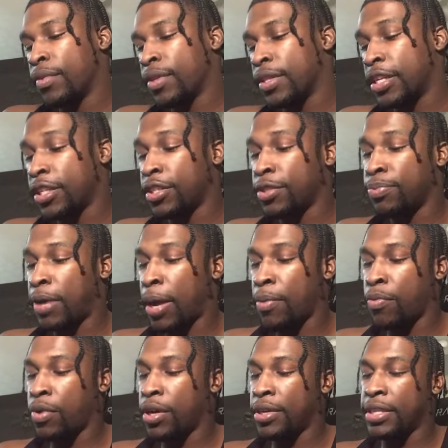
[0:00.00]
This is probably
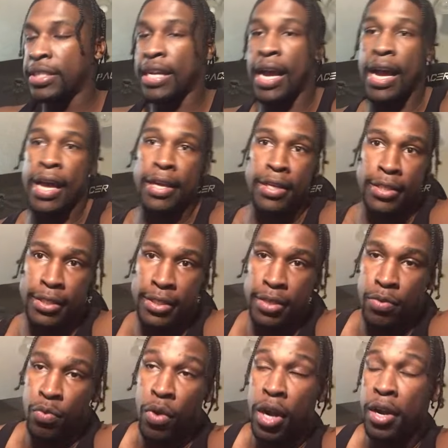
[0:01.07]
one of his highest
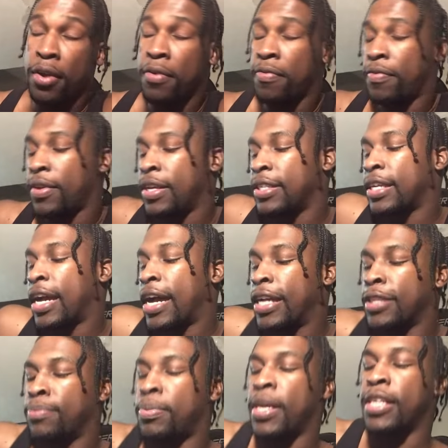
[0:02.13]

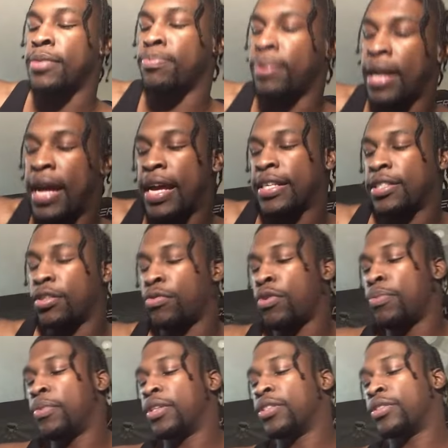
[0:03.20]
base blast
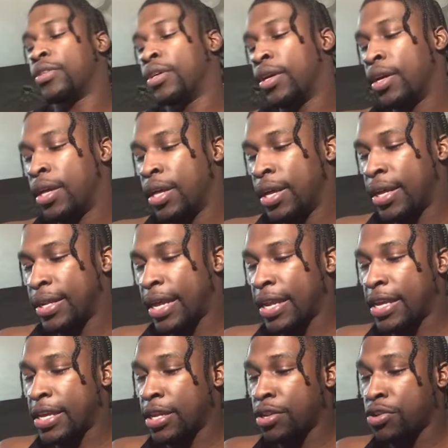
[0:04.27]
equipments that
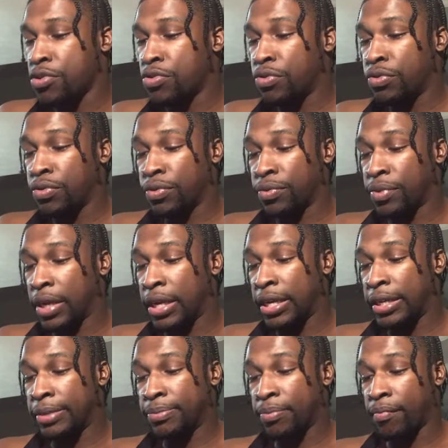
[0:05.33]
he can use,
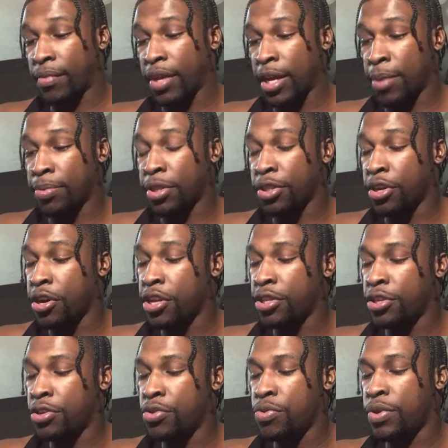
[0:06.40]
up to
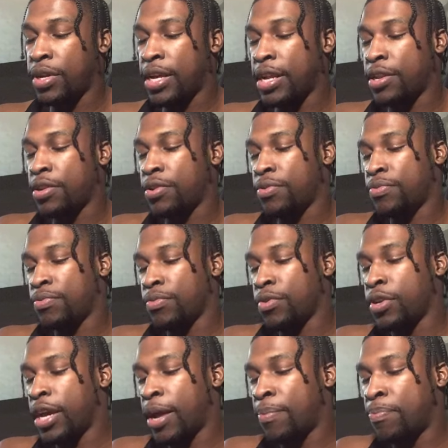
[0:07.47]
32, and then
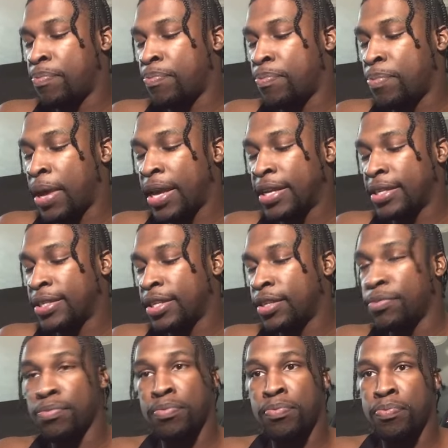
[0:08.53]
you got base
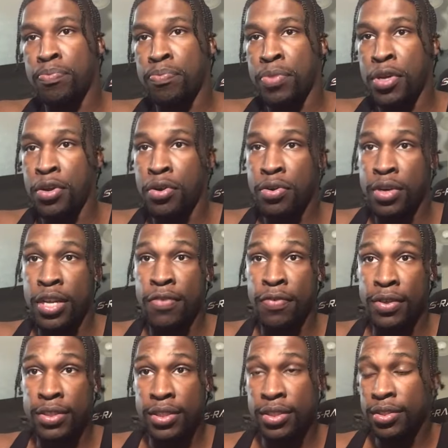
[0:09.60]
and pure
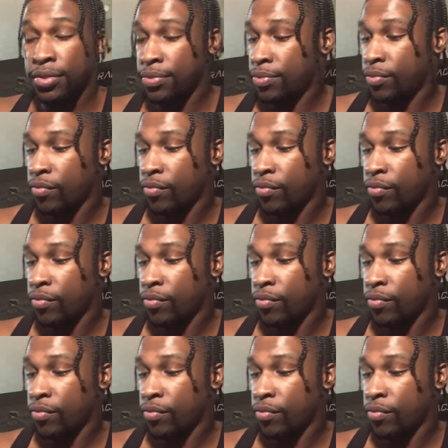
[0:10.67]
defenses.